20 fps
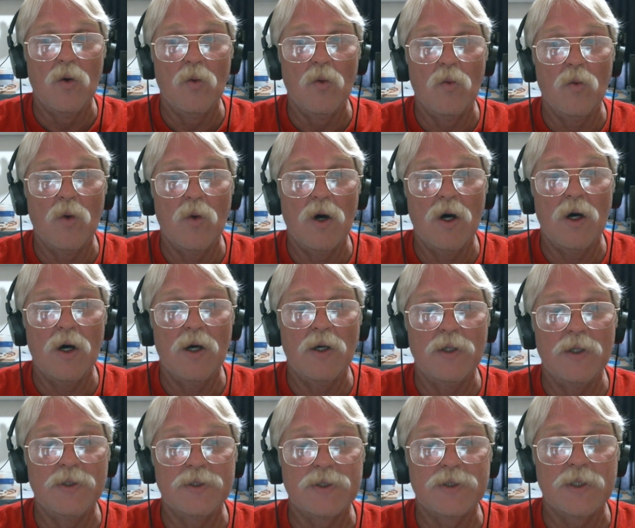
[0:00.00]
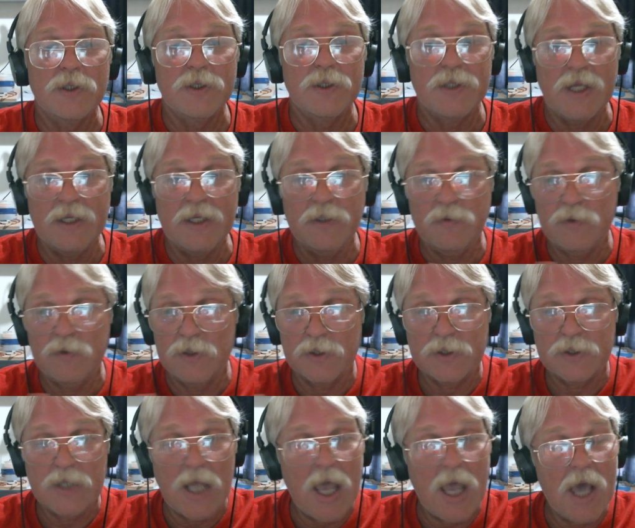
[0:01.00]
was they
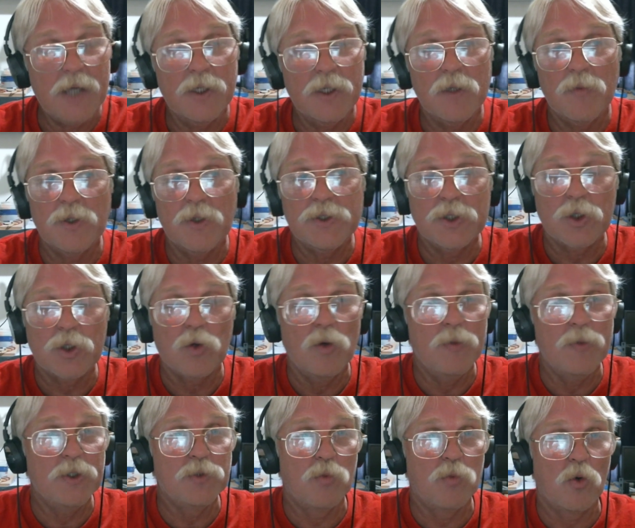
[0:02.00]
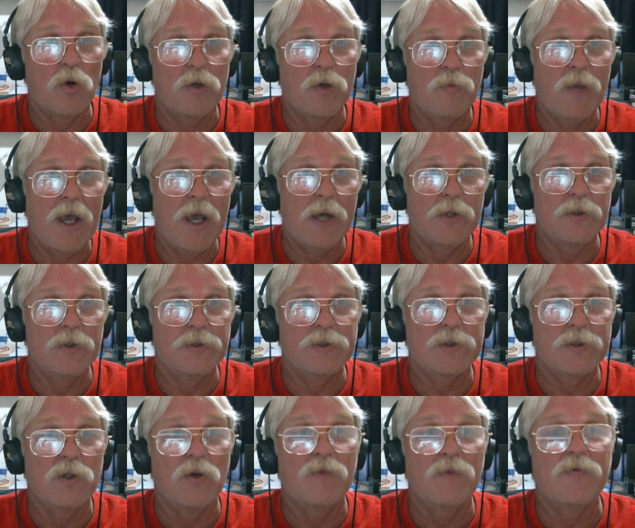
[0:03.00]
just added a bunch of cribbage board patterns.
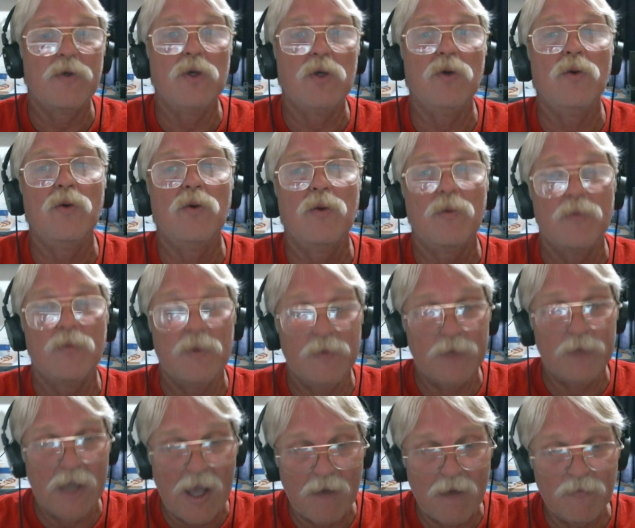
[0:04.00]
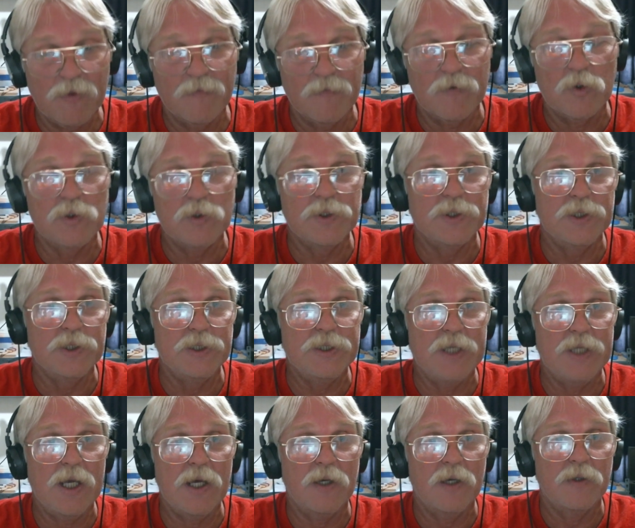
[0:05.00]
So if you have the version
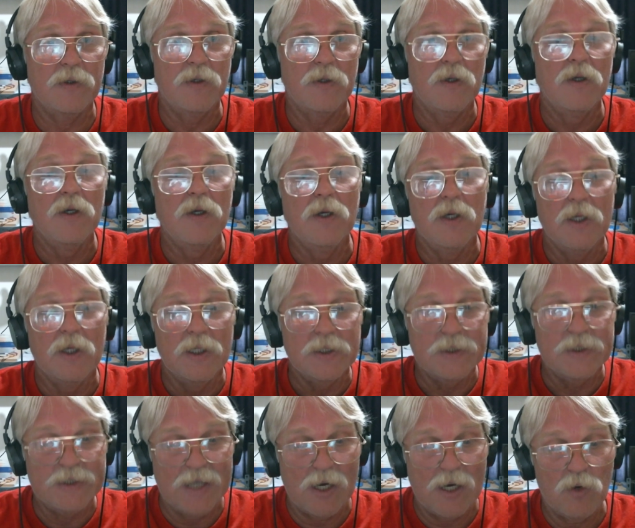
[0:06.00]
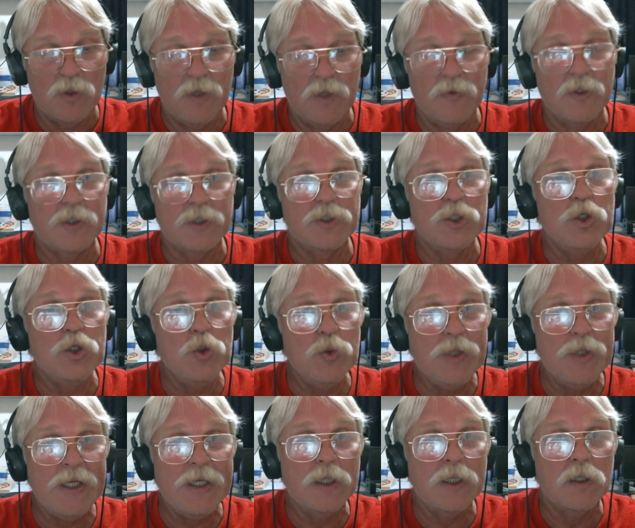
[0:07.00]
ten, down in the two
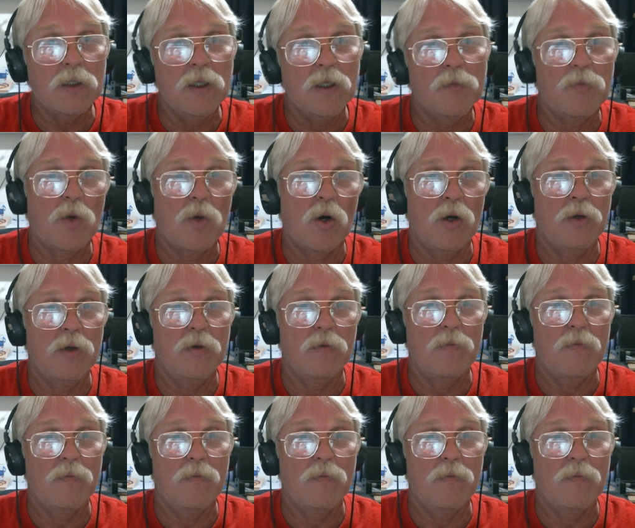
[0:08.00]
D clip art,